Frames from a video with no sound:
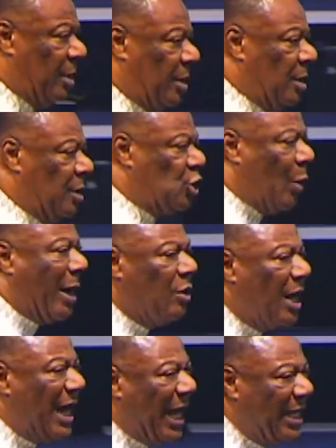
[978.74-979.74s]
to another
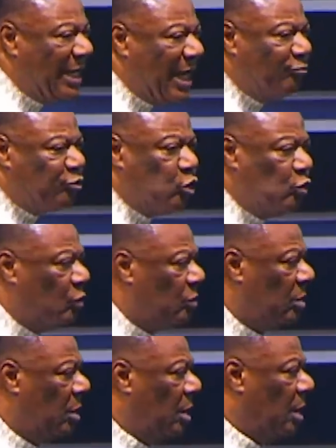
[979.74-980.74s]
he gave two,
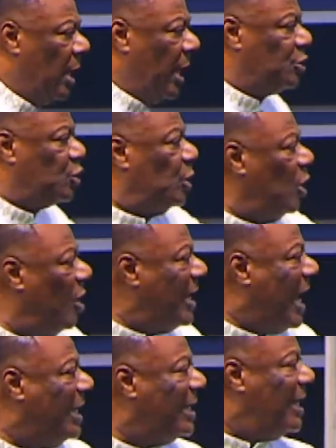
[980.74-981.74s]
and to the other
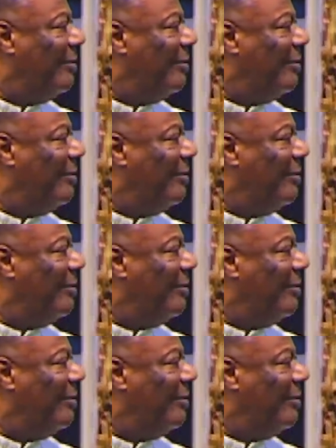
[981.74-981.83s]
he gave